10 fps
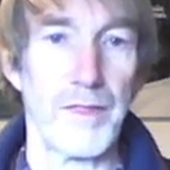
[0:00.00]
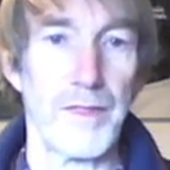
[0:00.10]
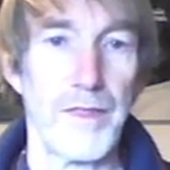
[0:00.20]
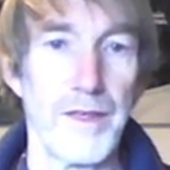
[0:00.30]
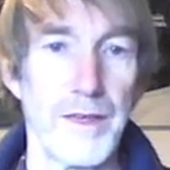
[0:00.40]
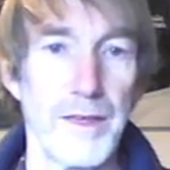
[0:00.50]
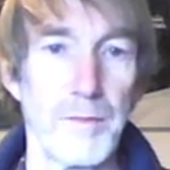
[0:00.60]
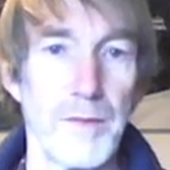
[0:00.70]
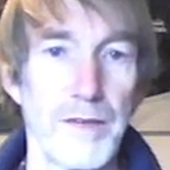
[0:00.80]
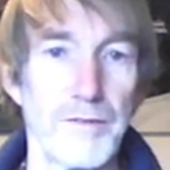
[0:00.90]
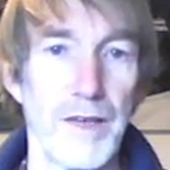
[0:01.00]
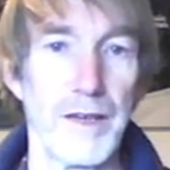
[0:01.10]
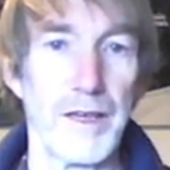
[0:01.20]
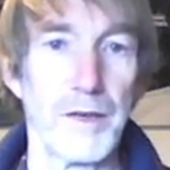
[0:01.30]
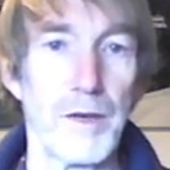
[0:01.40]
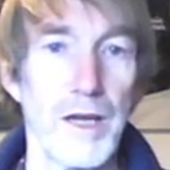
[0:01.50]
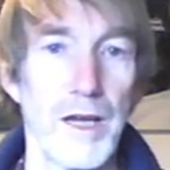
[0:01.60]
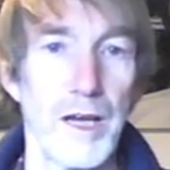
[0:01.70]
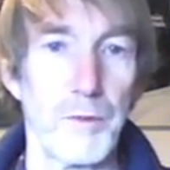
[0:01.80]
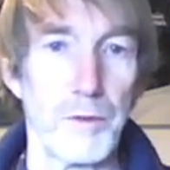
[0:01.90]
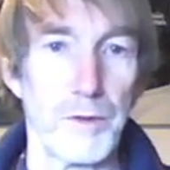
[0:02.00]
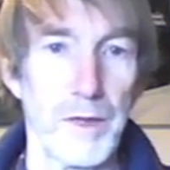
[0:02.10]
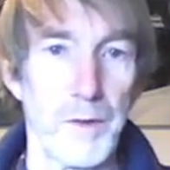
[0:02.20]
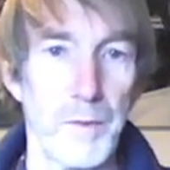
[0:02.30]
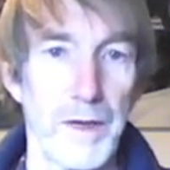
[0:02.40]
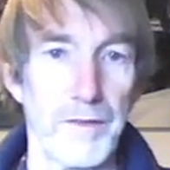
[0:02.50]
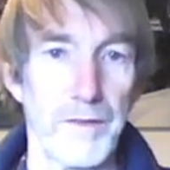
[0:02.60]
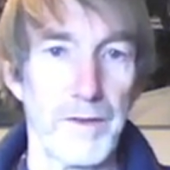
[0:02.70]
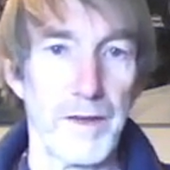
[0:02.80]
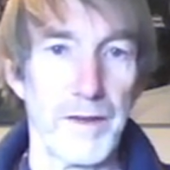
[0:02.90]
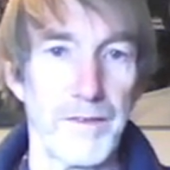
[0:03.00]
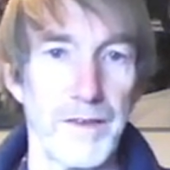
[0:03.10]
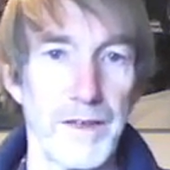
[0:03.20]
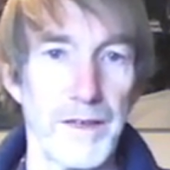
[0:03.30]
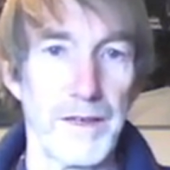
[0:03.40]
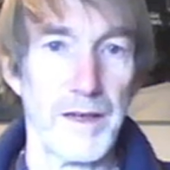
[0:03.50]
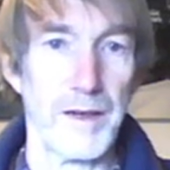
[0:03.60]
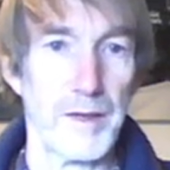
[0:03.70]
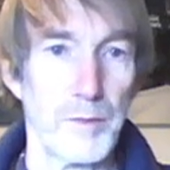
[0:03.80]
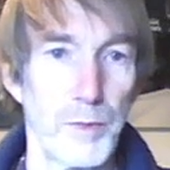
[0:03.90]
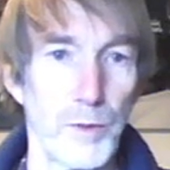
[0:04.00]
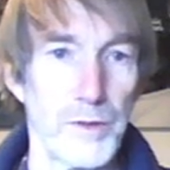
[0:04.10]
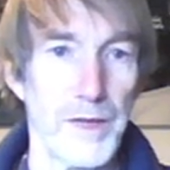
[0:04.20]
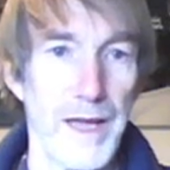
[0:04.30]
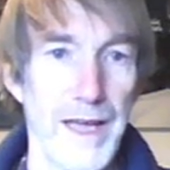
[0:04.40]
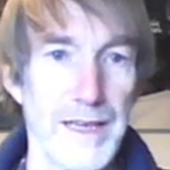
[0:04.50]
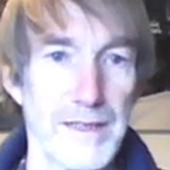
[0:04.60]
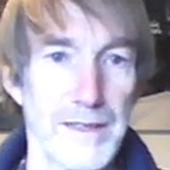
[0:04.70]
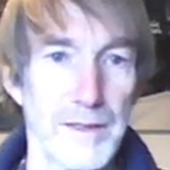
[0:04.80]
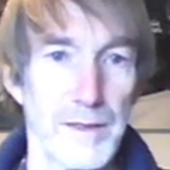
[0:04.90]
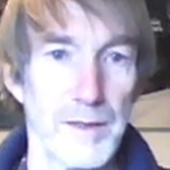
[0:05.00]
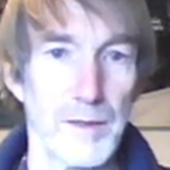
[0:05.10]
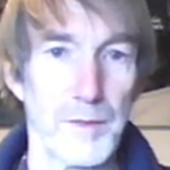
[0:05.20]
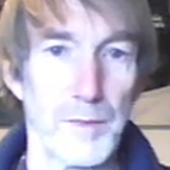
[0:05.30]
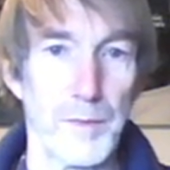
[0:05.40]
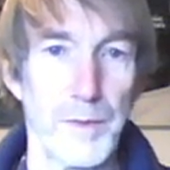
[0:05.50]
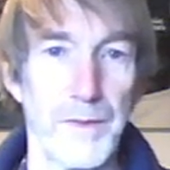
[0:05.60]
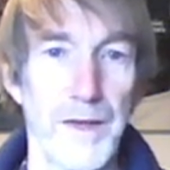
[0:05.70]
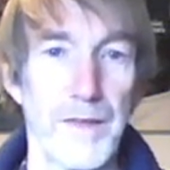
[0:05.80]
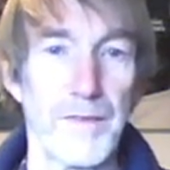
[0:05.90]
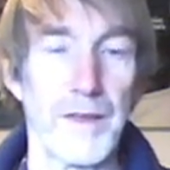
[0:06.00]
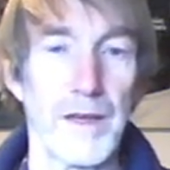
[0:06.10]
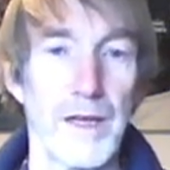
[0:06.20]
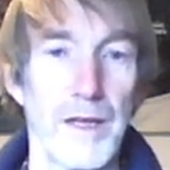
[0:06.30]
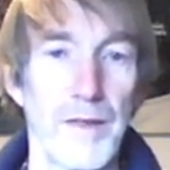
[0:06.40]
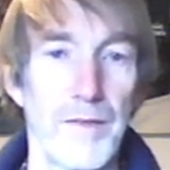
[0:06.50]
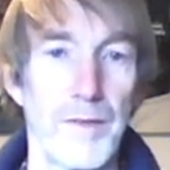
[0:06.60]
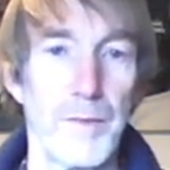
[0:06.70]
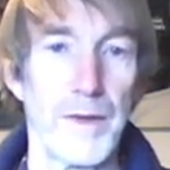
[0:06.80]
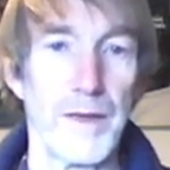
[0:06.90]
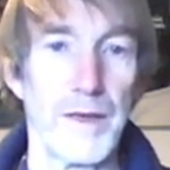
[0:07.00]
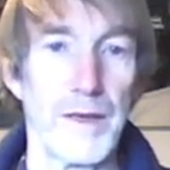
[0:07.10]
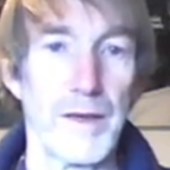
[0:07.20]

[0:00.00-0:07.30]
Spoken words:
the mean value, and we would expect 99.8% to be